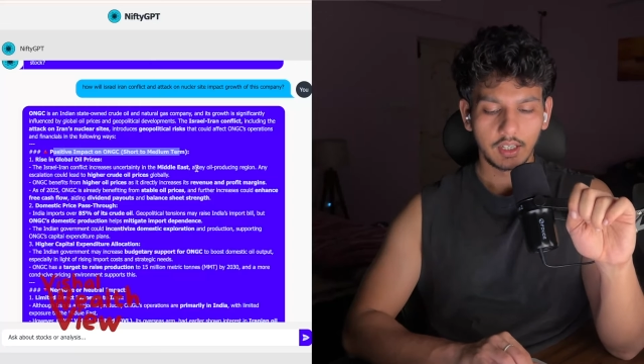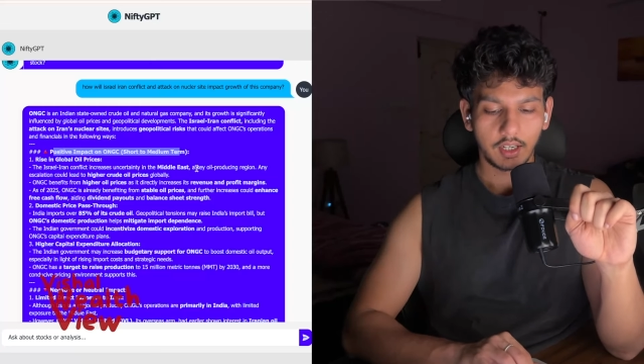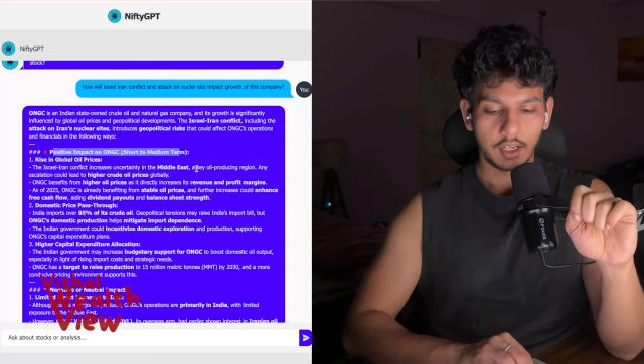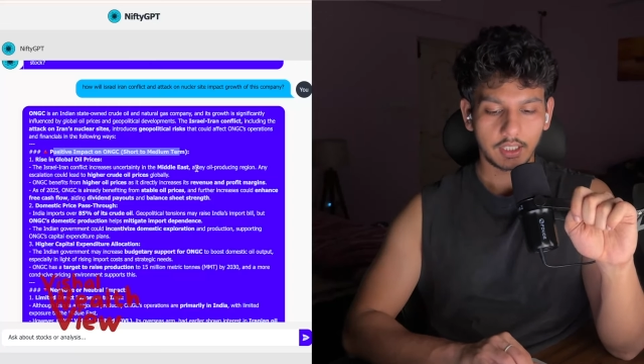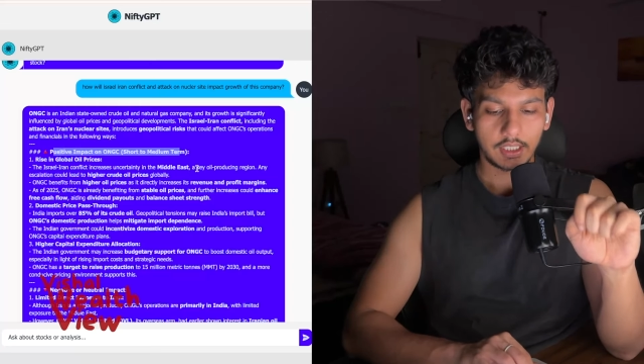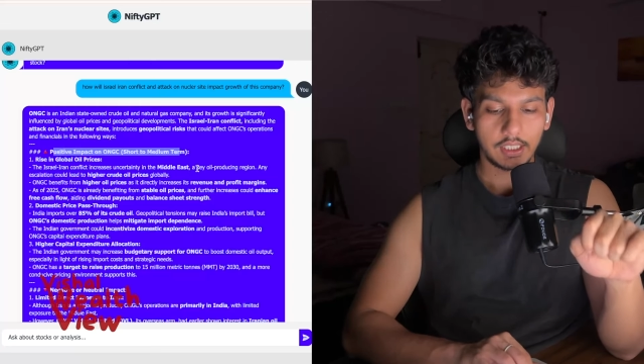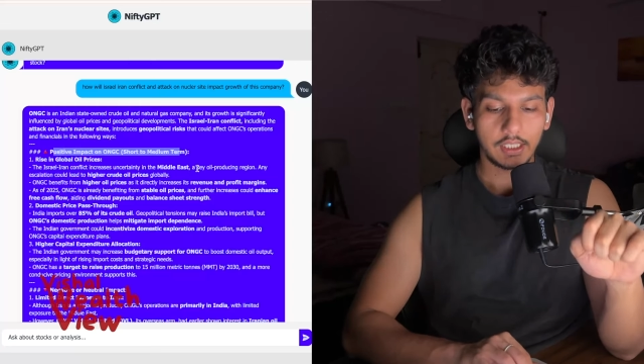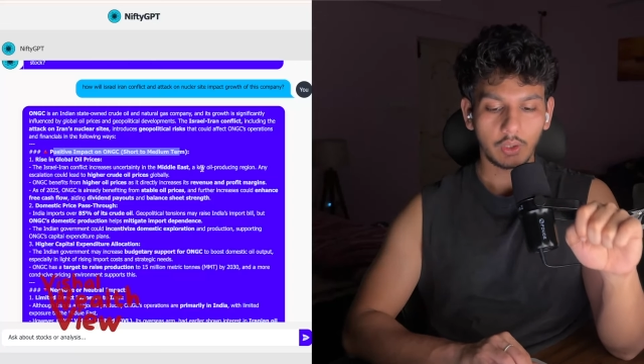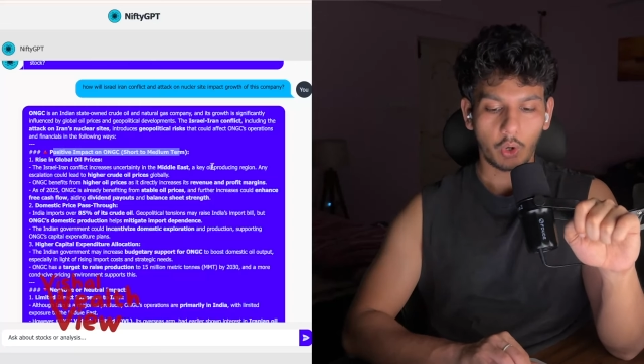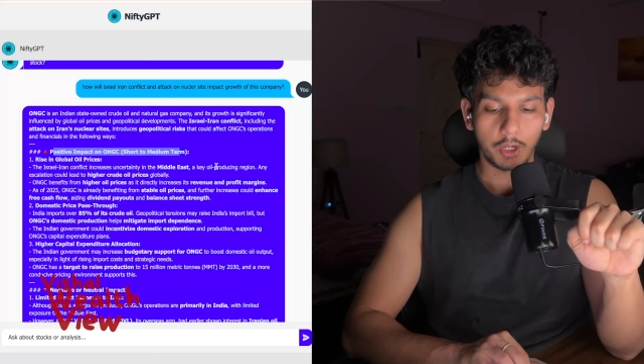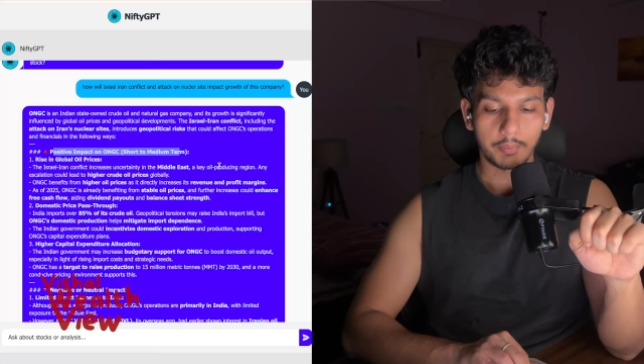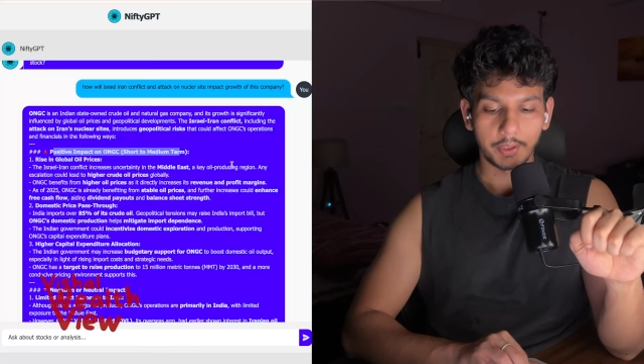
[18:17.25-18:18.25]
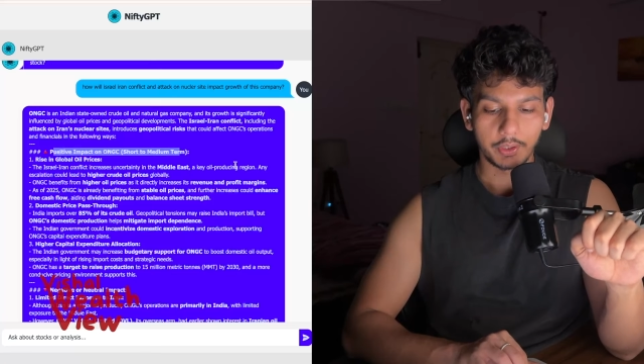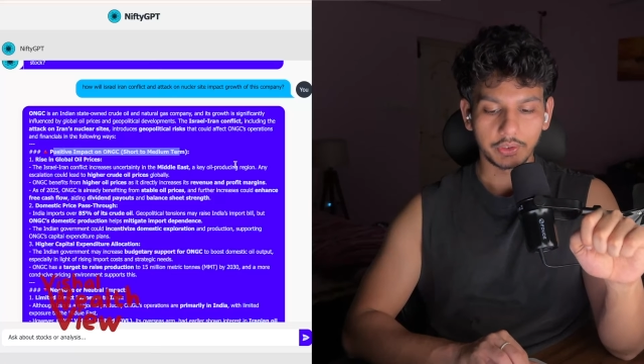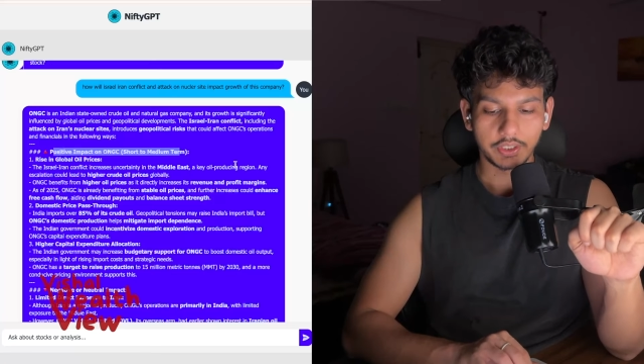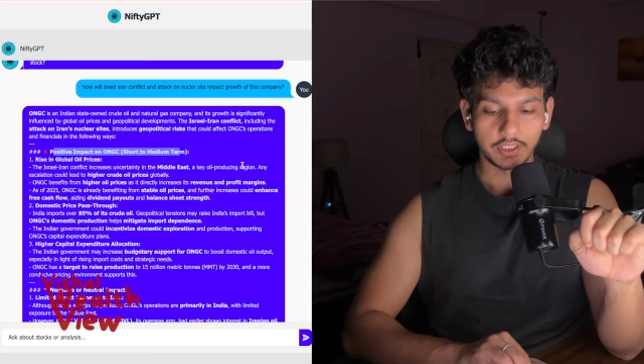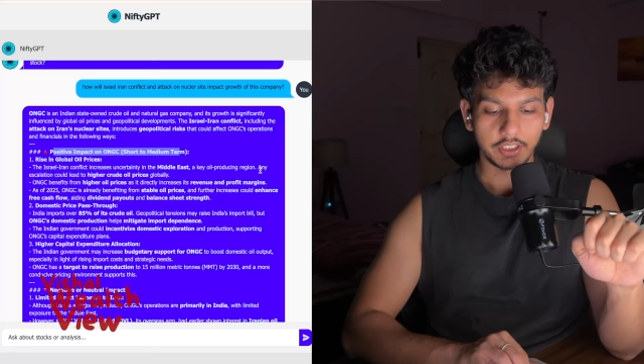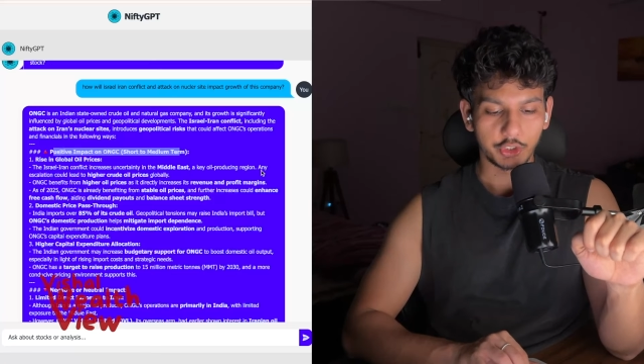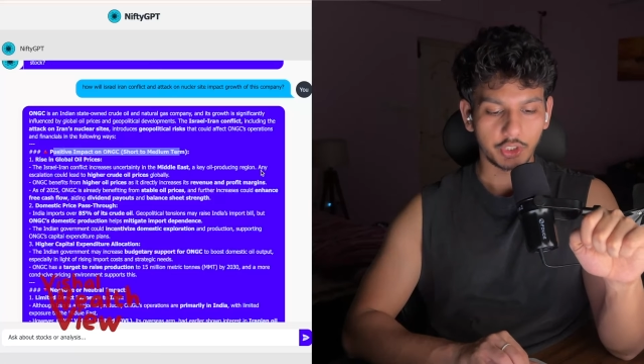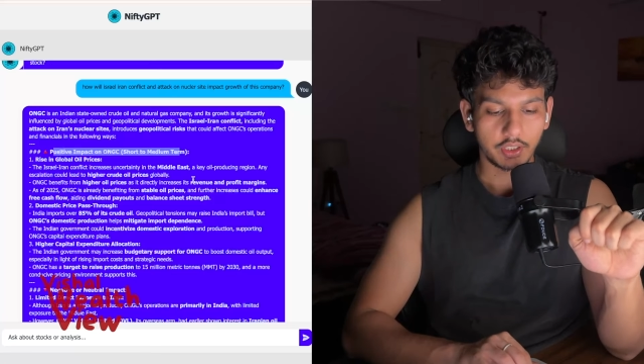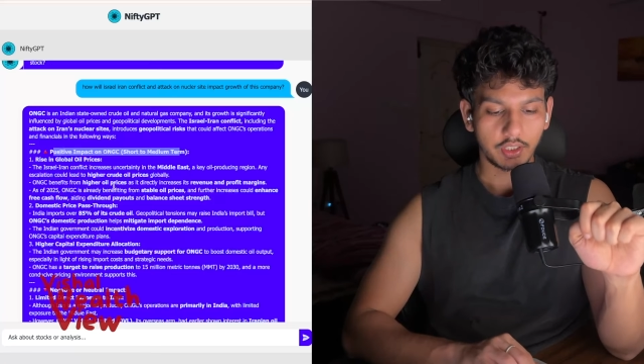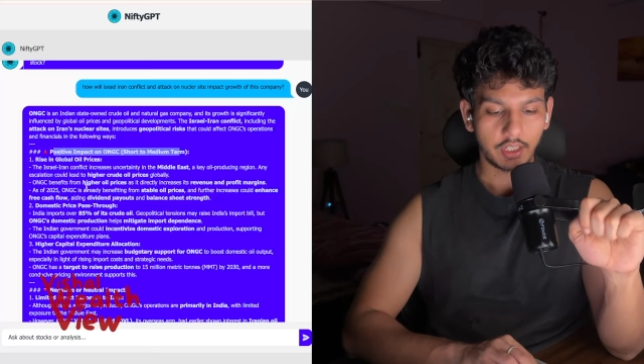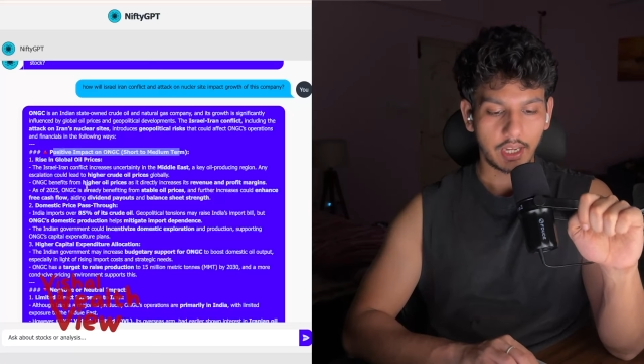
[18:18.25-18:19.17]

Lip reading: a key oil producing region.